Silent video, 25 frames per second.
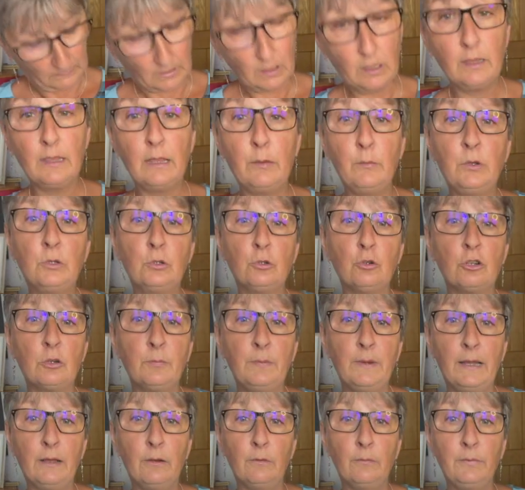Then we talk
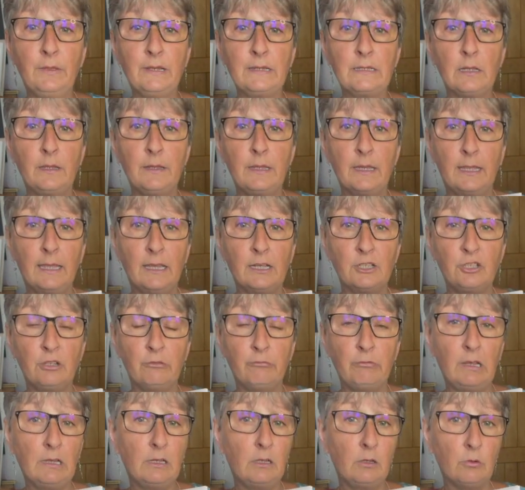about things like the Akashic
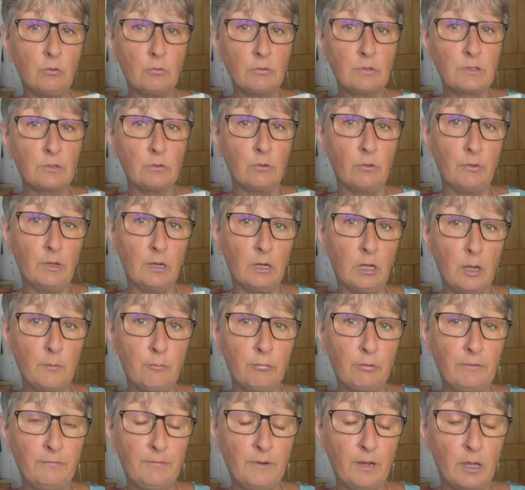Records or the
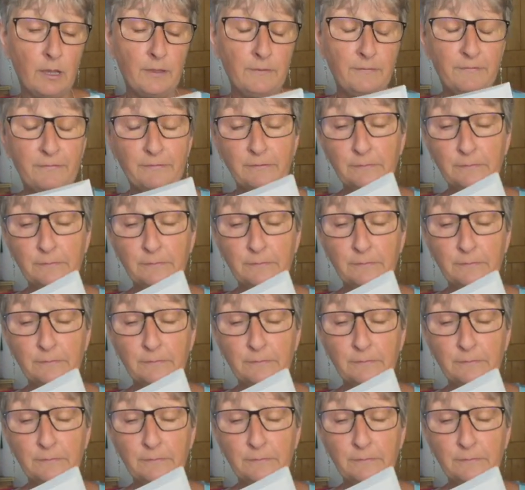Library of Life,